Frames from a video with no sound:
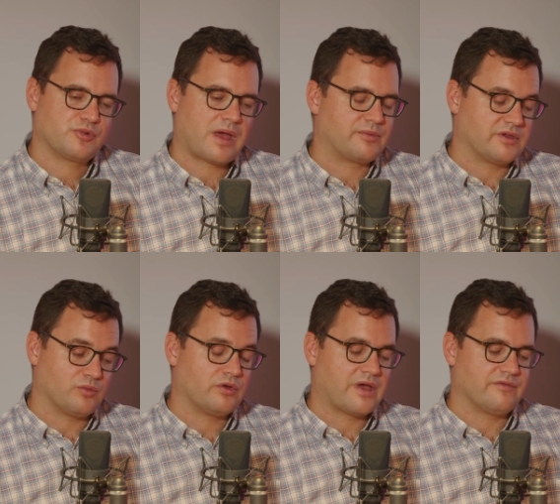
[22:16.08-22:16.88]
perhaps
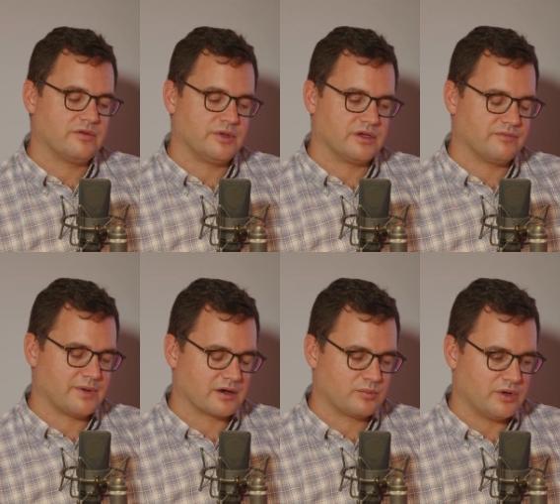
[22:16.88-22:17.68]
it won't have a big
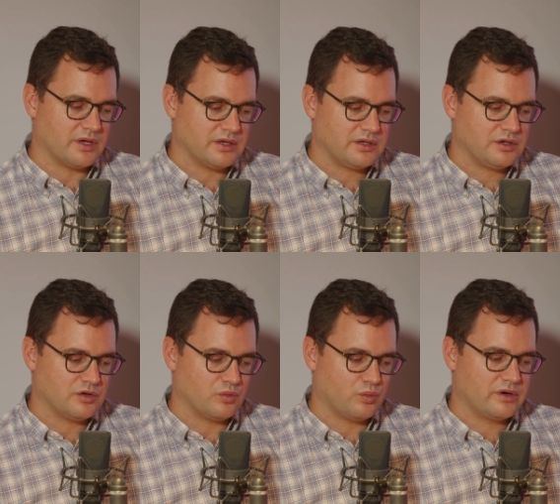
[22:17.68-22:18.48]
impact, but you
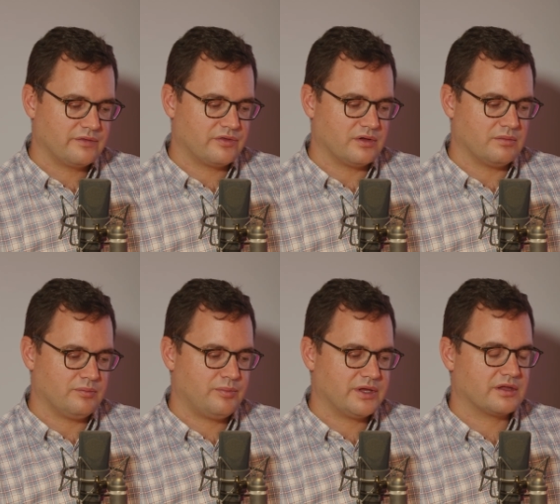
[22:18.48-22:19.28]
know, one of the
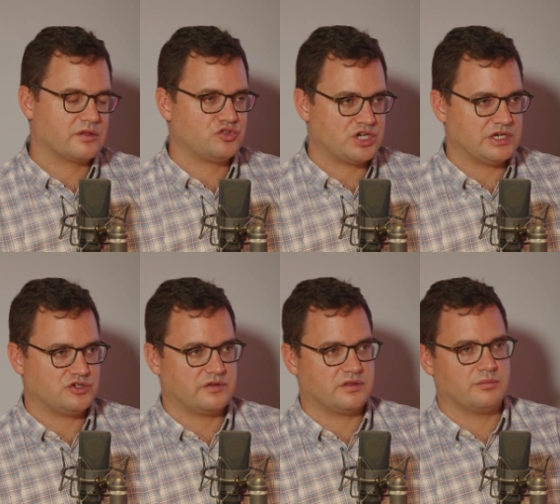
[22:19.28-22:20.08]
biggest
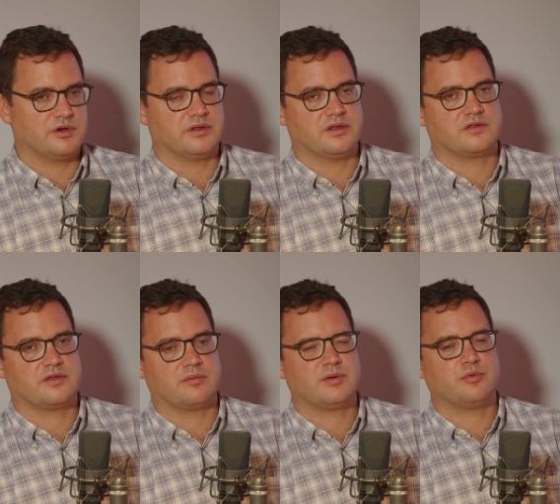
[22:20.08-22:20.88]
changes in the Middle East
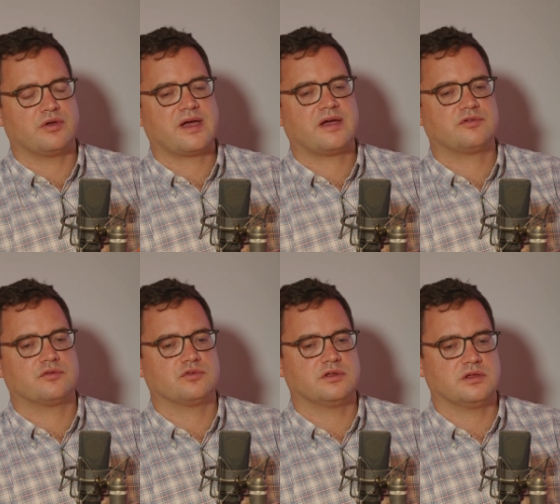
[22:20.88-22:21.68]
that people
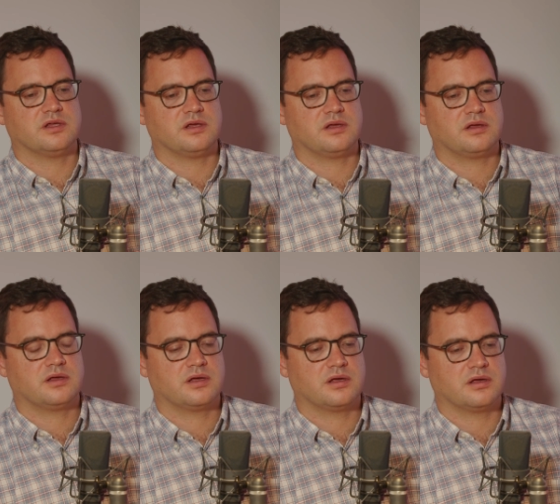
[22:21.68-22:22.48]
haven't really
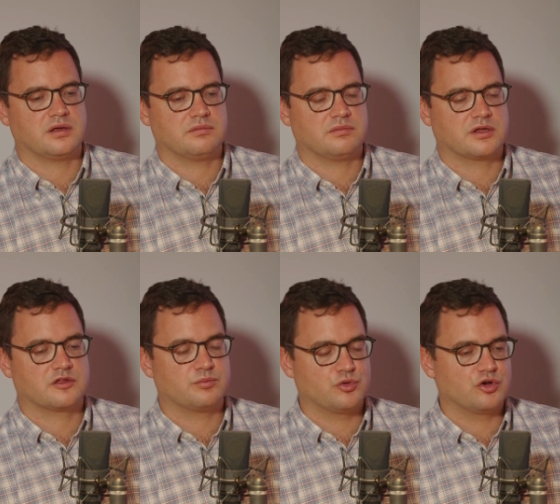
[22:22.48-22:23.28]

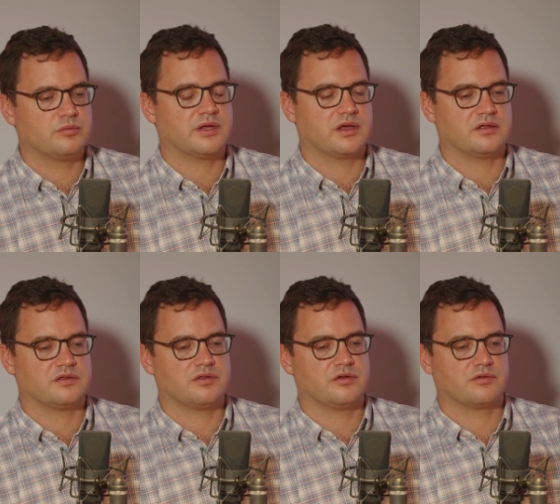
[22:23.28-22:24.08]
explored
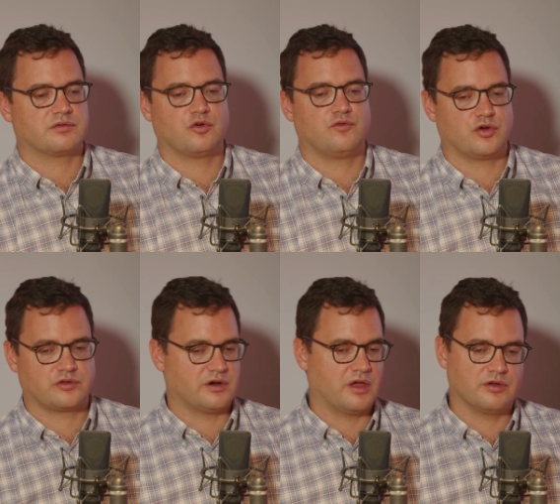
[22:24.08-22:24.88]
because they're so
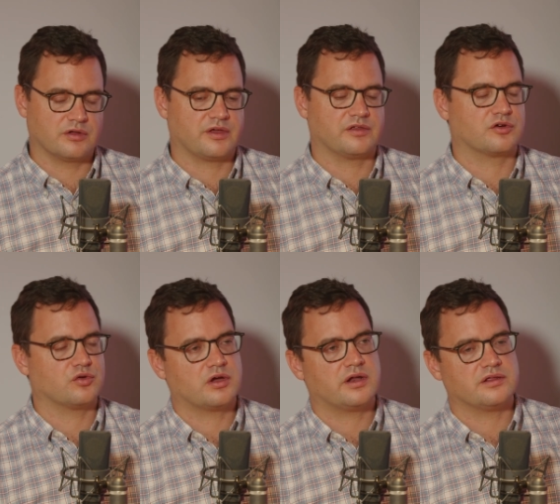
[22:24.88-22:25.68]
focused on other things that are
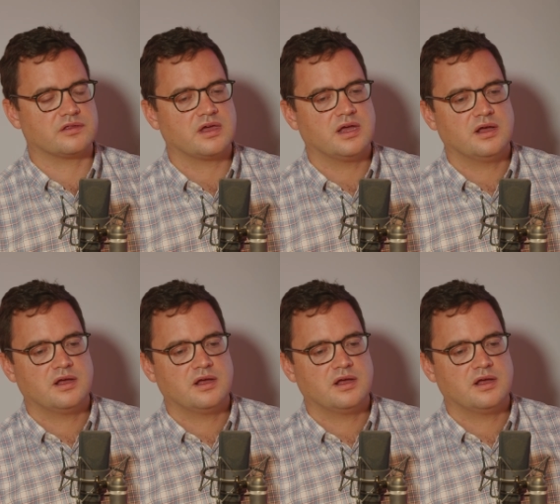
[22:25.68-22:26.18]
going on is